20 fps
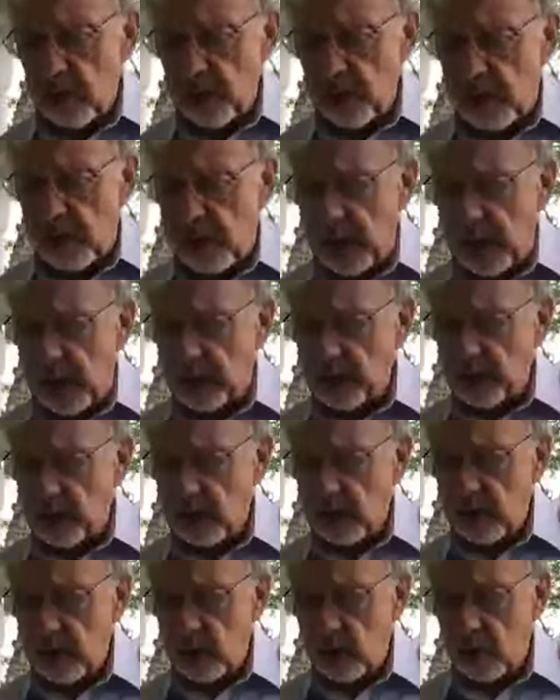that has to
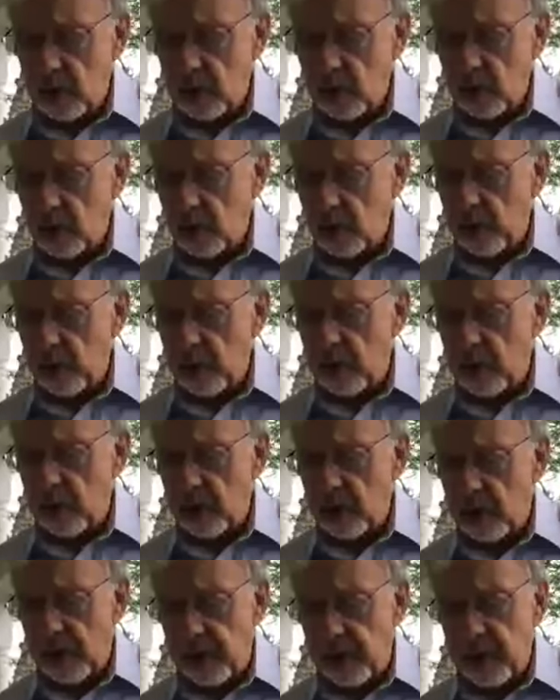do with
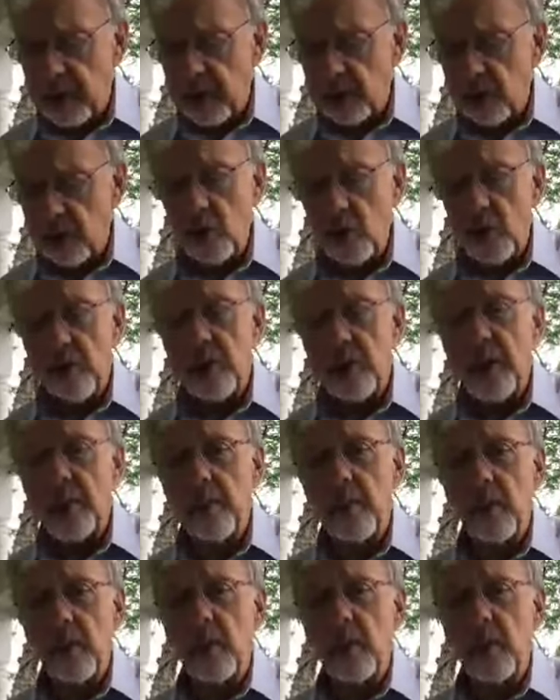death. You
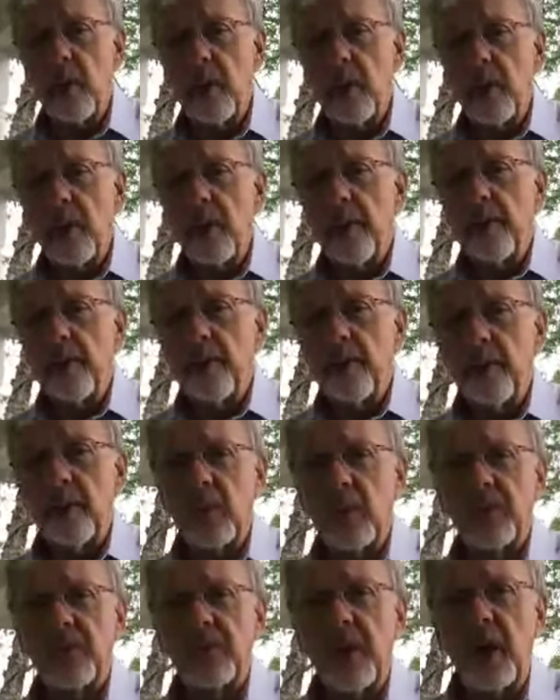remember
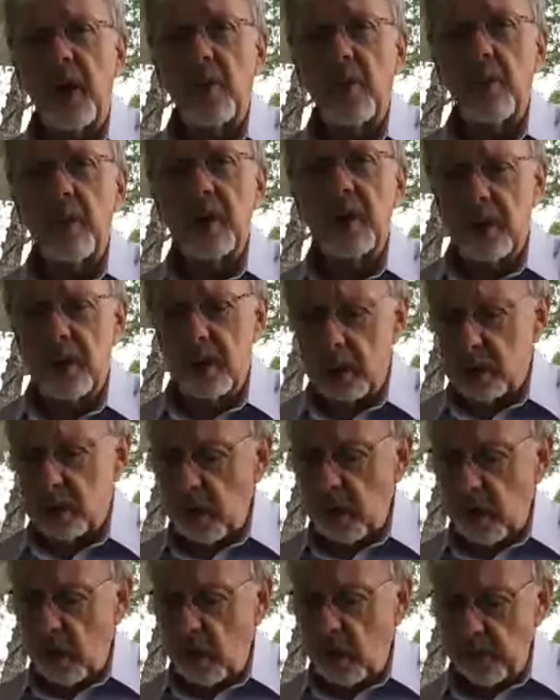the psalmist in
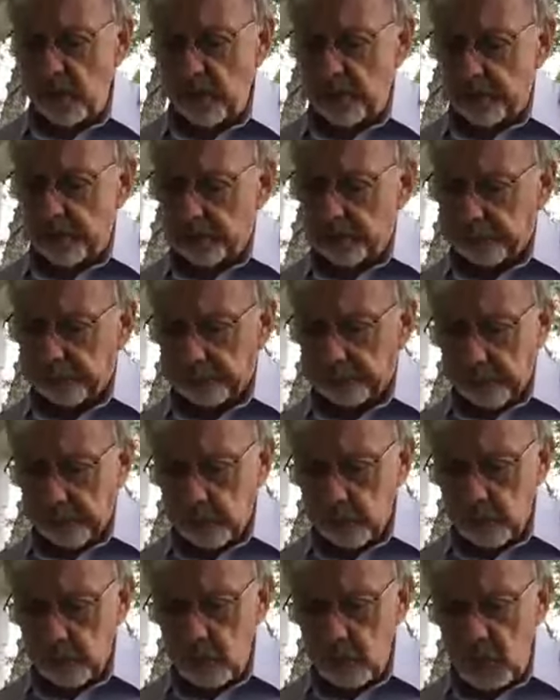Psalm
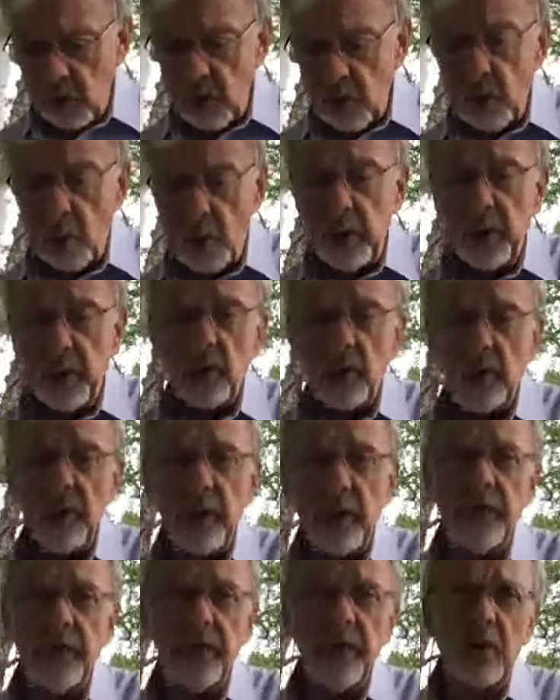
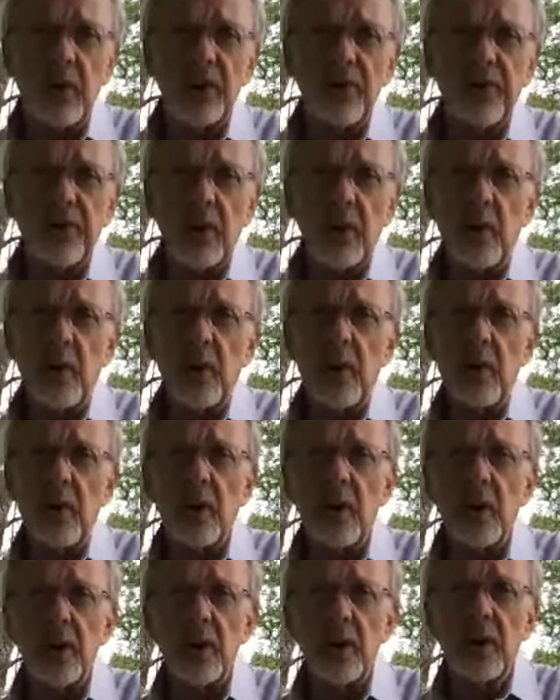23 and verse 4,
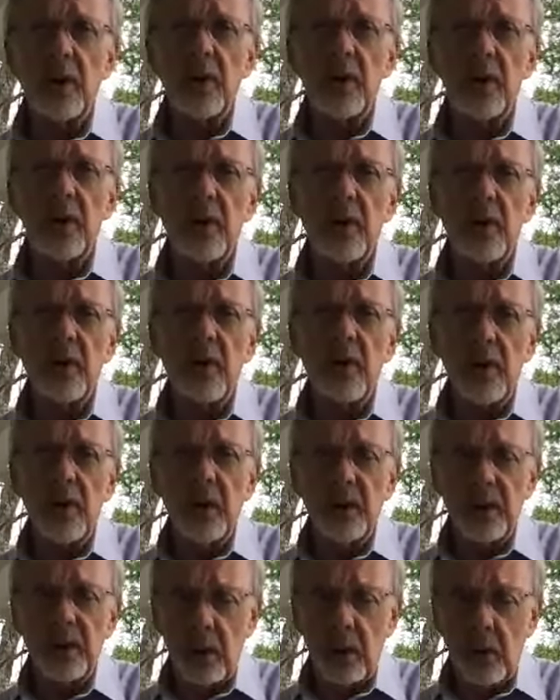
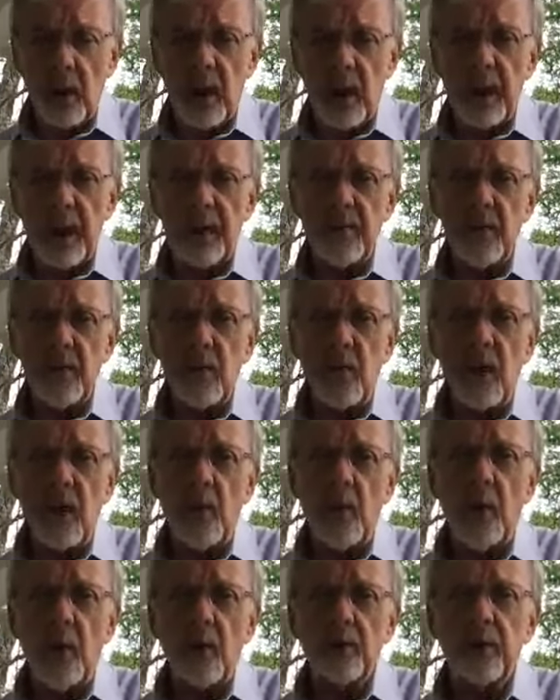though I even though I
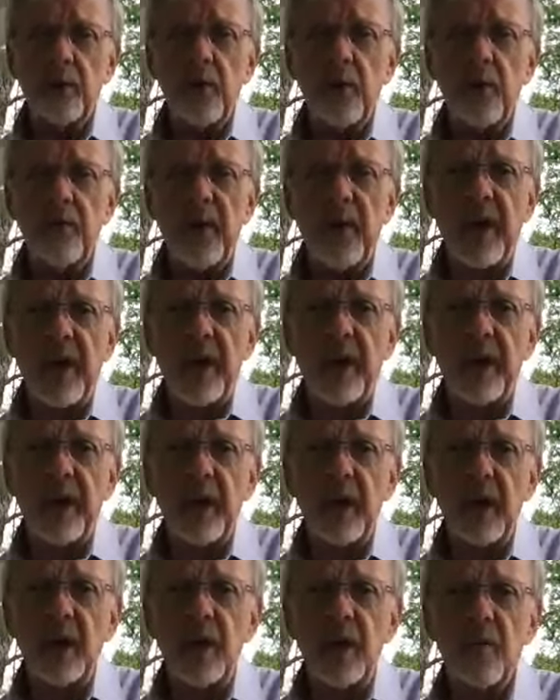walk through the
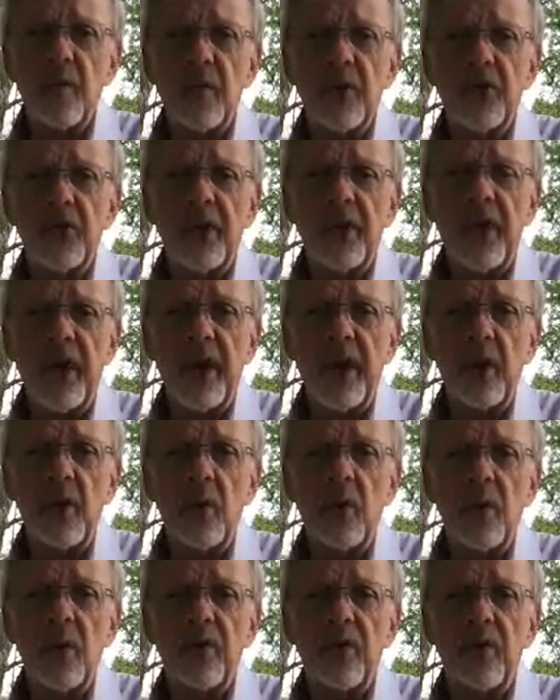valley of the shadow
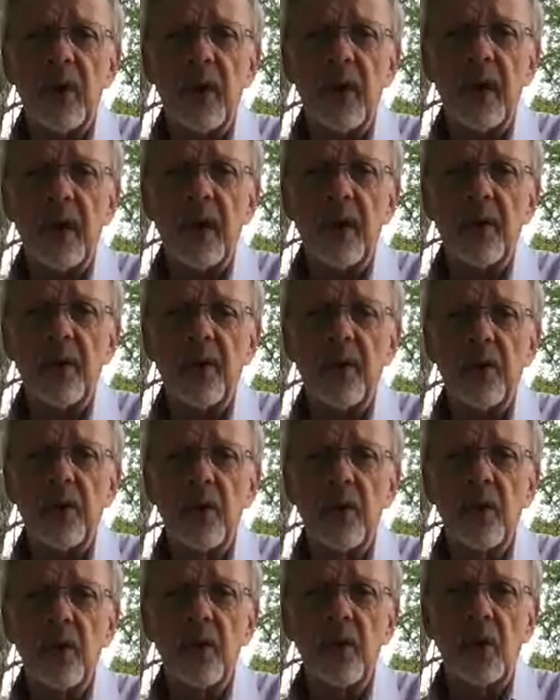of death,
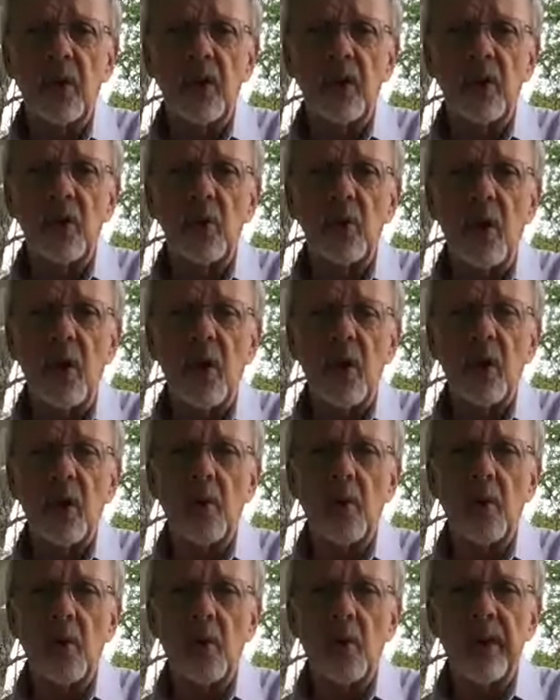you are
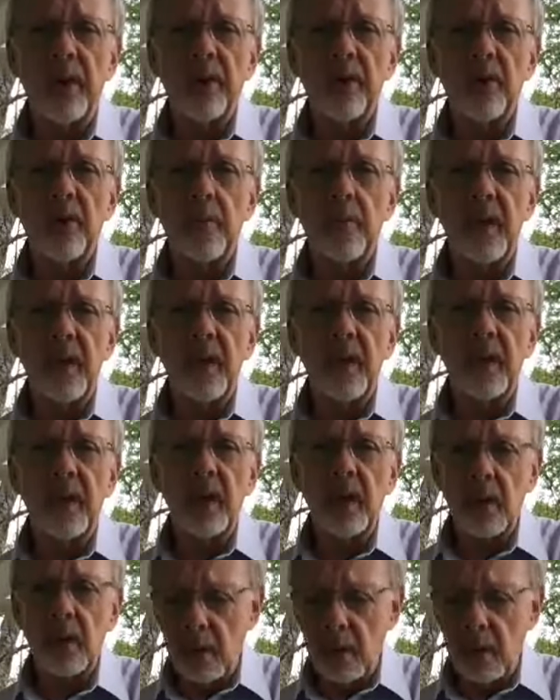with me.